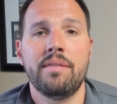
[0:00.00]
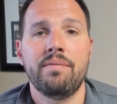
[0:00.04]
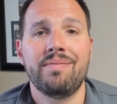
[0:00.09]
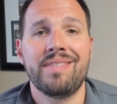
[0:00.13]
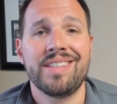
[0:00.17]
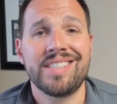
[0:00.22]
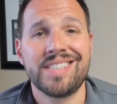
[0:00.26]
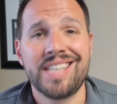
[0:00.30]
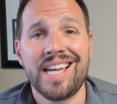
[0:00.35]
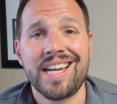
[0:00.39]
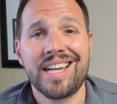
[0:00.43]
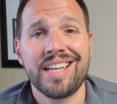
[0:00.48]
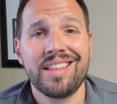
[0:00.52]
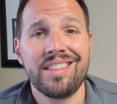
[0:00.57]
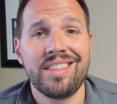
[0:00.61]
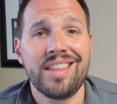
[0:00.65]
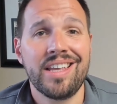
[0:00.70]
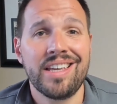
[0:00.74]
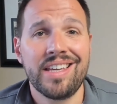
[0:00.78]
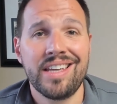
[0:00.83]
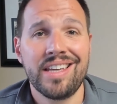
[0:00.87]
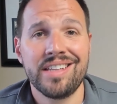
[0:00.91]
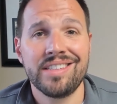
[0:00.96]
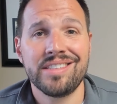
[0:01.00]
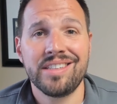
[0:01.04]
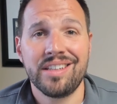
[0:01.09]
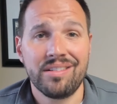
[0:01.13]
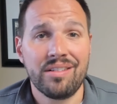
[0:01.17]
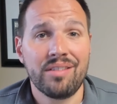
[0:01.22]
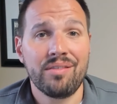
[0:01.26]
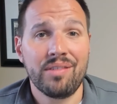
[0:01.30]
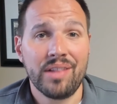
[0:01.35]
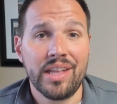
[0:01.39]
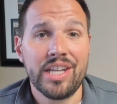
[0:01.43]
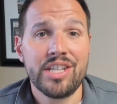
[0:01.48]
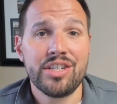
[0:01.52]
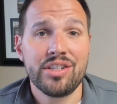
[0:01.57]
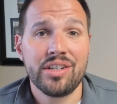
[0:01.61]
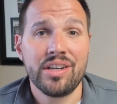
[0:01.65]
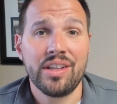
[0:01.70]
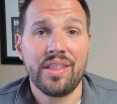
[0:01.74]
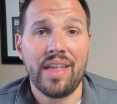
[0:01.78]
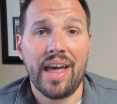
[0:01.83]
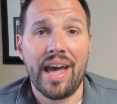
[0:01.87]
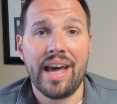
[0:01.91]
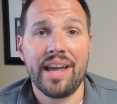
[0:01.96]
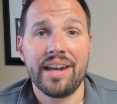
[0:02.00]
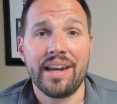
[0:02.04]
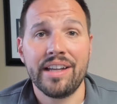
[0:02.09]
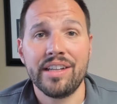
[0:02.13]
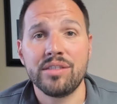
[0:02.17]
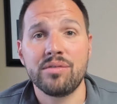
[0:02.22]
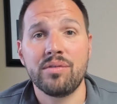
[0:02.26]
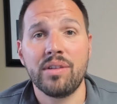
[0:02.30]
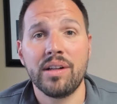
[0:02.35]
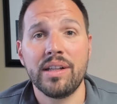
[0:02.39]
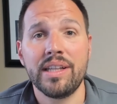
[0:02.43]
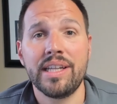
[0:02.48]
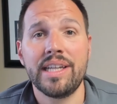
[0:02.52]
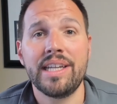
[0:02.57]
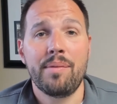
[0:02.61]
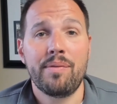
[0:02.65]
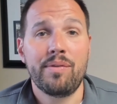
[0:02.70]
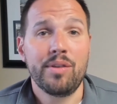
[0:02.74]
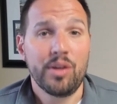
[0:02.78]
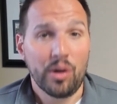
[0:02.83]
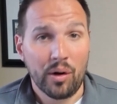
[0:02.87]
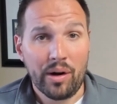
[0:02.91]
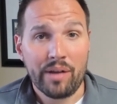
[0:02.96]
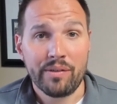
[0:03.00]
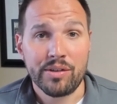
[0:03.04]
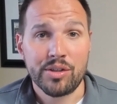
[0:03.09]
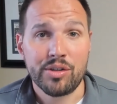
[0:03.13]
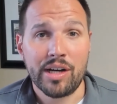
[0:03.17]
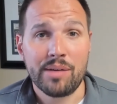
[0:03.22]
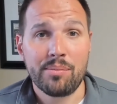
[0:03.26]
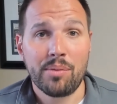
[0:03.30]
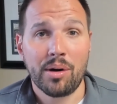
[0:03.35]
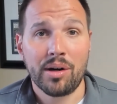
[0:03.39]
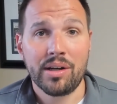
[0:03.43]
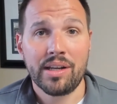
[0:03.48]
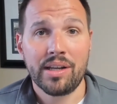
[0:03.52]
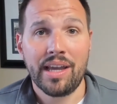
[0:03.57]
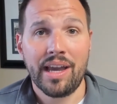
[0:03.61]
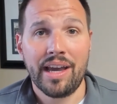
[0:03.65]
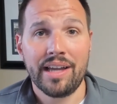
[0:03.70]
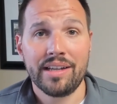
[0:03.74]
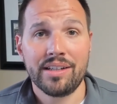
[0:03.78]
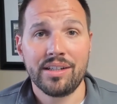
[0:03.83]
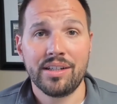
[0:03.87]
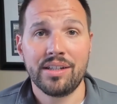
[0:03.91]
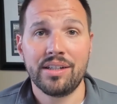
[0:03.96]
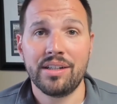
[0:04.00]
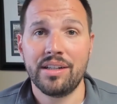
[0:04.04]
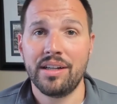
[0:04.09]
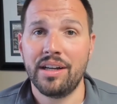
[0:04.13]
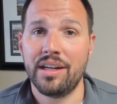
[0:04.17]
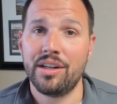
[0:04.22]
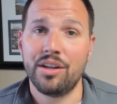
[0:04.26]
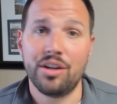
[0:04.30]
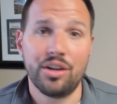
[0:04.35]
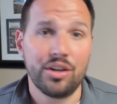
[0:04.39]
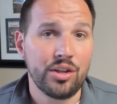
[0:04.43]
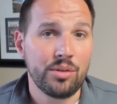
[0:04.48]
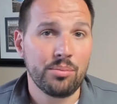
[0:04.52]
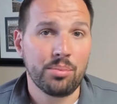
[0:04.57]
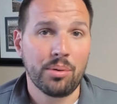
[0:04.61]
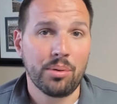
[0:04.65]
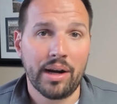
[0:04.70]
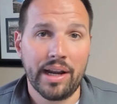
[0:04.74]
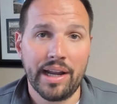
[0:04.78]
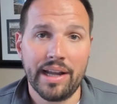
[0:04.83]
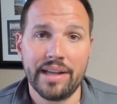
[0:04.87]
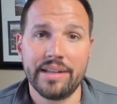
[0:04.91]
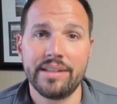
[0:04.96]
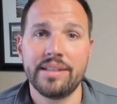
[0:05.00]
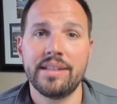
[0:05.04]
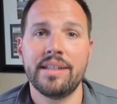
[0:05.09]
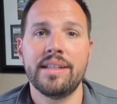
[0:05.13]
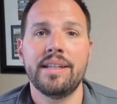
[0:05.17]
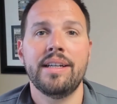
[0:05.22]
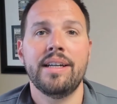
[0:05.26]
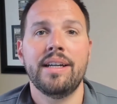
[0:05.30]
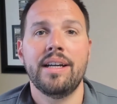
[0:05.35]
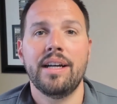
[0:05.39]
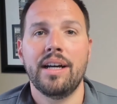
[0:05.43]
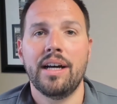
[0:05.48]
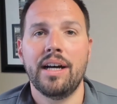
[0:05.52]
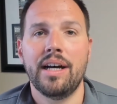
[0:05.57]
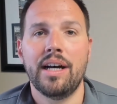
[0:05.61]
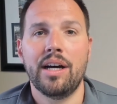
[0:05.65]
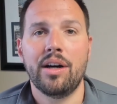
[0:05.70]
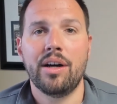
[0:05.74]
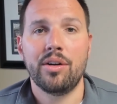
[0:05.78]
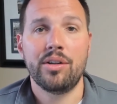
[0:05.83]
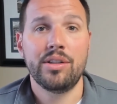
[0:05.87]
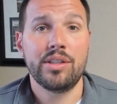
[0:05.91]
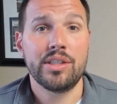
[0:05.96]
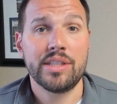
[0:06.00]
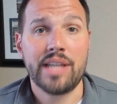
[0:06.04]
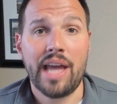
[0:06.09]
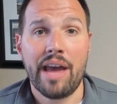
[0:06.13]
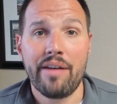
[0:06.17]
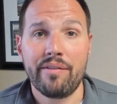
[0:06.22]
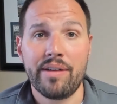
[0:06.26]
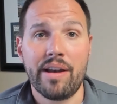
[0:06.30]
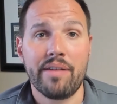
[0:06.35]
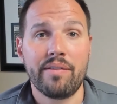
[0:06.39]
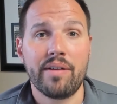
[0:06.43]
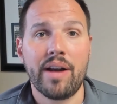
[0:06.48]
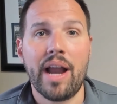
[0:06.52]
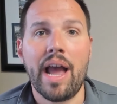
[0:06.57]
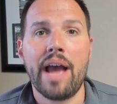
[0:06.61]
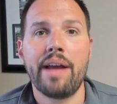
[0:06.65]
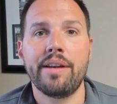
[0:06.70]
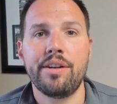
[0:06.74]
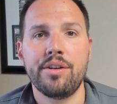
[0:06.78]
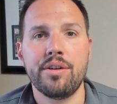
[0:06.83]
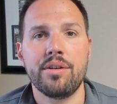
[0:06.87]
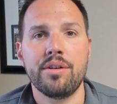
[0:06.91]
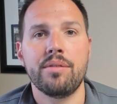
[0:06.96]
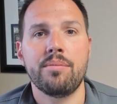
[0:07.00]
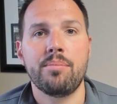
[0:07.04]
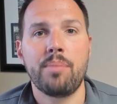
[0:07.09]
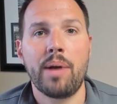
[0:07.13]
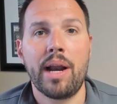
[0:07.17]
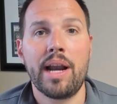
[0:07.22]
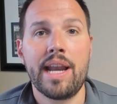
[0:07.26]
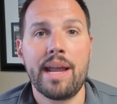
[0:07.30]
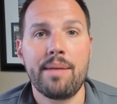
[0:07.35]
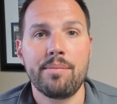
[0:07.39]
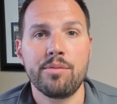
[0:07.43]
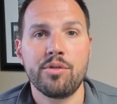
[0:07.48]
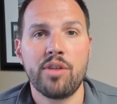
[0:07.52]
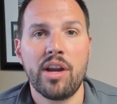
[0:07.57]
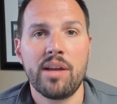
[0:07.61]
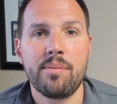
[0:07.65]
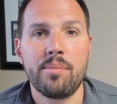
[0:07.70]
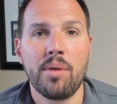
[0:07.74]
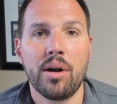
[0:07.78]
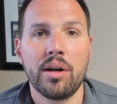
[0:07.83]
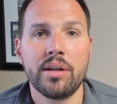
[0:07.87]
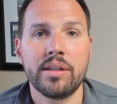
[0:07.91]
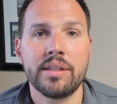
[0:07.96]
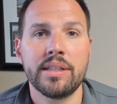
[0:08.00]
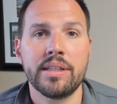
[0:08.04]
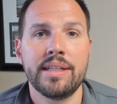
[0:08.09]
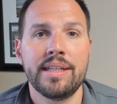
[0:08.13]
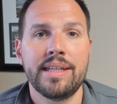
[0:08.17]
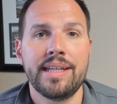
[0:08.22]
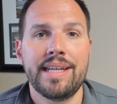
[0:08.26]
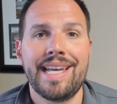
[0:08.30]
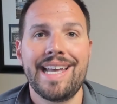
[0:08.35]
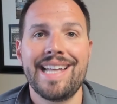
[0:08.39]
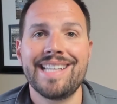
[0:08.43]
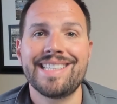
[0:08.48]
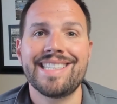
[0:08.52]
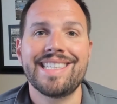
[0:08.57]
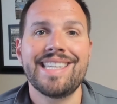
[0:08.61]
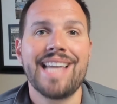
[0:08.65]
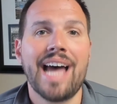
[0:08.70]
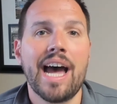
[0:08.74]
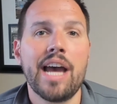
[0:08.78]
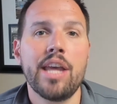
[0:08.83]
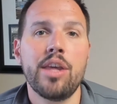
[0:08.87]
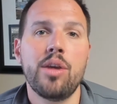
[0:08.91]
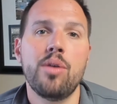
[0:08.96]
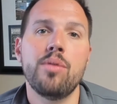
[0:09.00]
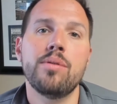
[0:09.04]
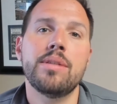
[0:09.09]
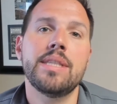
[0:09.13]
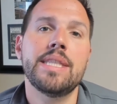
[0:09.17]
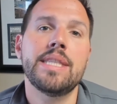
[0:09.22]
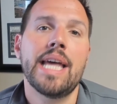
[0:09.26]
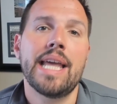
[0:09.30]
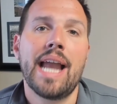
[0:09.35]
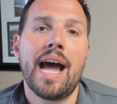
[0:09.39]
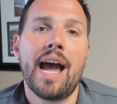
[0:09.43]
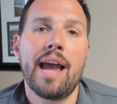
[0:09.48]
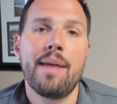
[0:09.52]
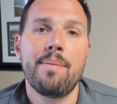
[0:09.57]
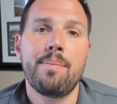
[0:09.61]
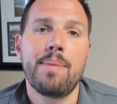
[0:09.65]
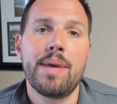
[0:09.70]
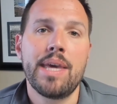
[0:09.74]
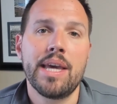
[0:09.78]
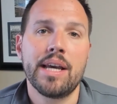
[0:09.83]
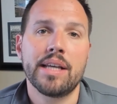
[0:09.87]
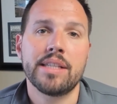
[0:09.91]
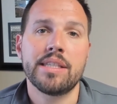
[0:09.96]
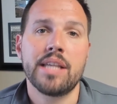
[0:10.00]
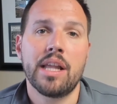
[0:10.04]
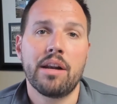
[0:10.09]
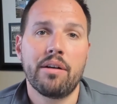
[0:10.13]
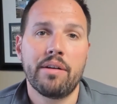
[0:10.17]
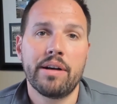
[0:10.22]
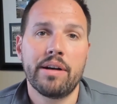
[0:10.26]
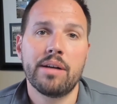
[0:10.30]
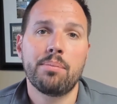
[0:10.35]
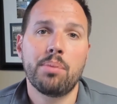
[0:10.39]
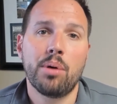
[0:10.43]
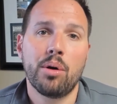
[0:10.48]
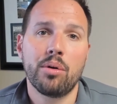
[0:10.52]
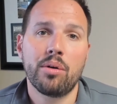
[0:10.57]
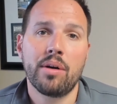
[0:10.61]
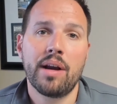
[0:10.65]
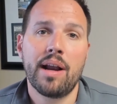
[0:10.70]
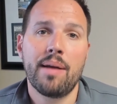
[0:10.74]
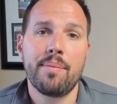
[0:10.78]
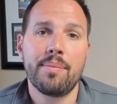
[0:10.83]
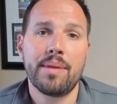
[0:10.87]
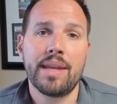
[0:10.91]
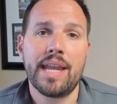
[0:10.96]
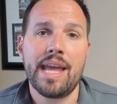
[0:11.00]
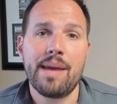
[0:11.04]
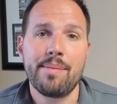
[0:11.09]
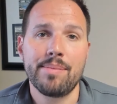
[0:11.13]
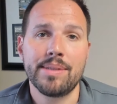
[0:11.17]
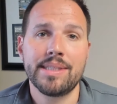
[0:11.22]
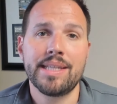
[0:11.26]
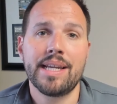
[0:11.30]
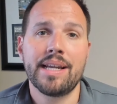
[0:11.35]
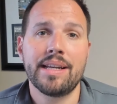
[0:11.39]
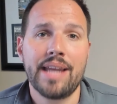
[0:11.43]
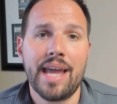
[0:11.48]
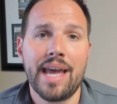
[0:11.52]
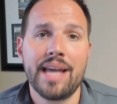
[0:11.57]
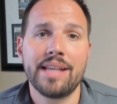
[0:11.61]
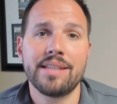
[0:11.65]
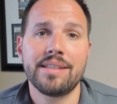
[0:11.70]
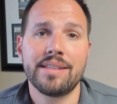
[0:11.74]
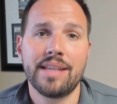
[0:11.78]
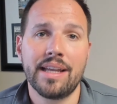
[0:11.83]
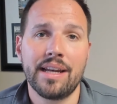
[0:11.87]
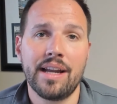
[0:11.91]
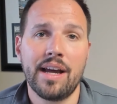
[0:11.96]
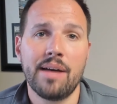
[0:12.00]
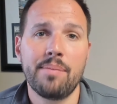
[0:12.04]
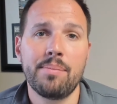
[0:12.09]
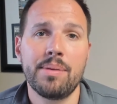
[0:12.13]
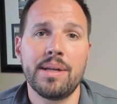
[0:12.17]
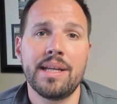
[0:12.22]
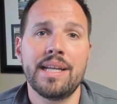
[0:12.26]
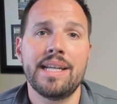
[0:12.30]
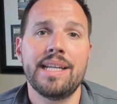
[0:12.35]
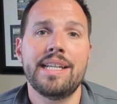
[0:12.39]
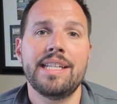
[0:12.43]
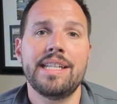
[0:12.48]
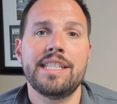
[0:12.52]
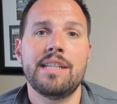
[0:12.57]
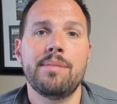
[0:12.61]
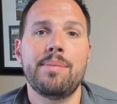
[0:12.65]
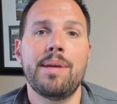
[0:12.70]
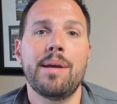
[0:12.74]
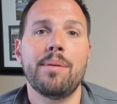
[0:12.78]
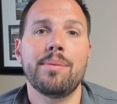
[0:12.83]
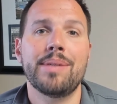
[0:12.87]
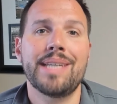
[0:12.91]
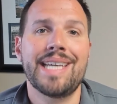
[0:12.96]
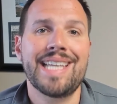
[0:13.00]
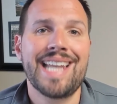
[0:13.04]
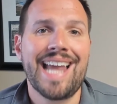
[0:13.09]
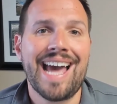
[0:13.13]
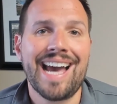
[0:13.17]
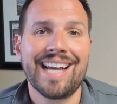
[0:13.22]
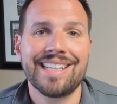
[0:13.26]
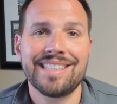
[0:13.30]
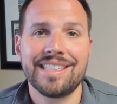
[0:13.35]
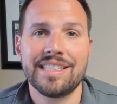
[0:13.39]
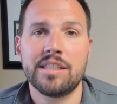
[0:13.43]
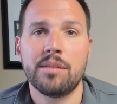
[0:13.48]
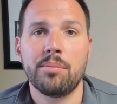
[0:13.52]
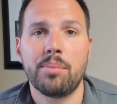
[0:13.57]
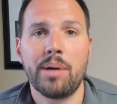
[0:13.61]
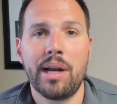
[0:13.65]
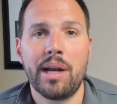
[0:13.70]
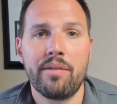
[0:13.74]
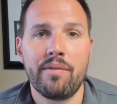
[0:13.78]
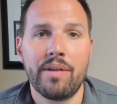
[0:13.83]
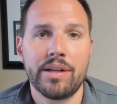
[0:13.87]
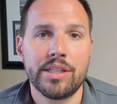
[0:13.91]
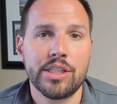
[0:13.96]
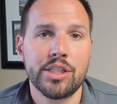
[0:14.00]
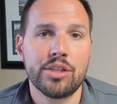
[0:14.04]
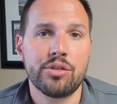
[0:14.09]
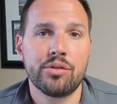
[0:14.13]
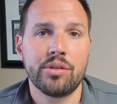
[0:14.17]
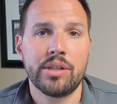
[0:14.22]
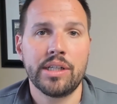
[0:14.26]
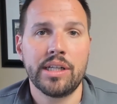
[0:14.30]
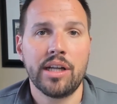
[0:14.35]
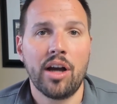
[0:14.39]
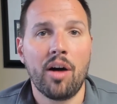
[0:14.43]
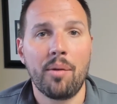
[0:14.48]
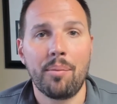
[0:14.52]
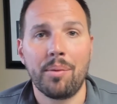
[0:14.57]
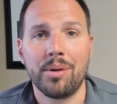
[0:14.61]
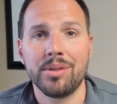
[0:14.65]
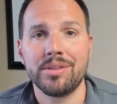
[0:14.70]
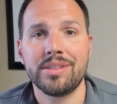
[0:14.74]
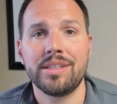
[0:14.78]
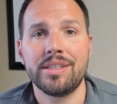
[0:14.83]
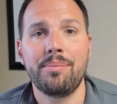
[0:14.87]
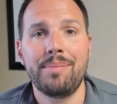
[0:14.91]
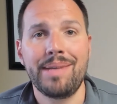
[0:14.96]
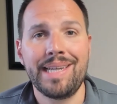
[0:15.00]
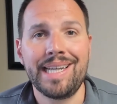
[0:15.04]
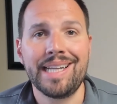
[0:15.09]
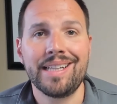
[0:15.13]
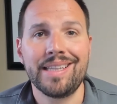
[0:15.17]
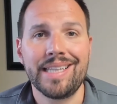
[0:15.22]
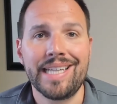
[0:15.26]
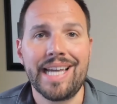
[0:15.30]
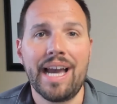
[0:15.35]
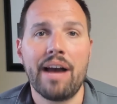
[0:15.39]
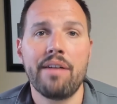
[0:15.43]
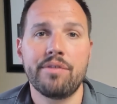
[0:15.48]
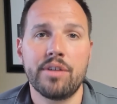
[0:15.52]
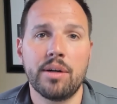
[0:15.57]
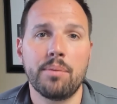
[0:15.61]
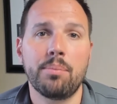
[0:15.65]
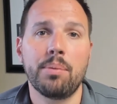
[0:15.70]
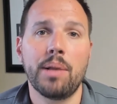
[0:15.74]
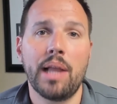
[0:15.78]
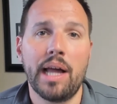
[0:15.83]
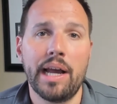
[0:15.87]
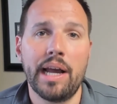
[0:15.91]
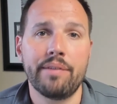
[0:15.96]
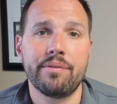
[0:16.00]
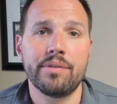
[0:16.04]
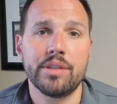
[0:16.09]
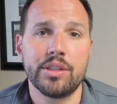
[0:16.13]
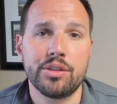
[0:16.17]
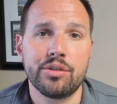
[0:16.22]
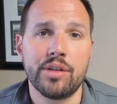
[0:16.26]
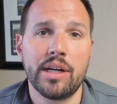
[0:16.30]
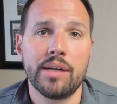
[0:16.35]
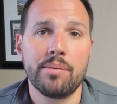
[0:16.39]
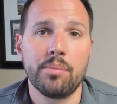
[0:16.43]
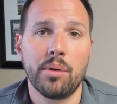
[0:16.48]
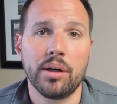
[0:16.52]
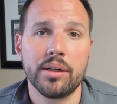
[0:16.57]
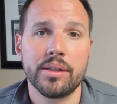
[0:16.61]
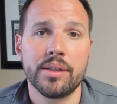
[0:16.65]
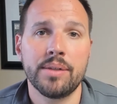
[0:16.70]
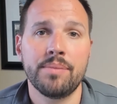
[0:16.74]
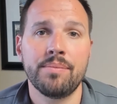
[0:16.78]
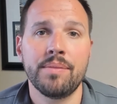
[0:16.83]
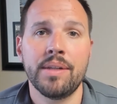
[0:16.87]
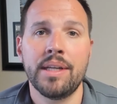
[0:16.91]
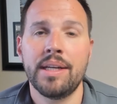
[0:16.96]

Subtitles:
The second thing is, in relation to that, is really if you don't have a trademark yet, you're a new brand, or you just never had your brand name trademarked, it's not using that IP Accelerator program that Amazon has set up to be able to get access to Brand Registry almost immediately after applying for the trademark.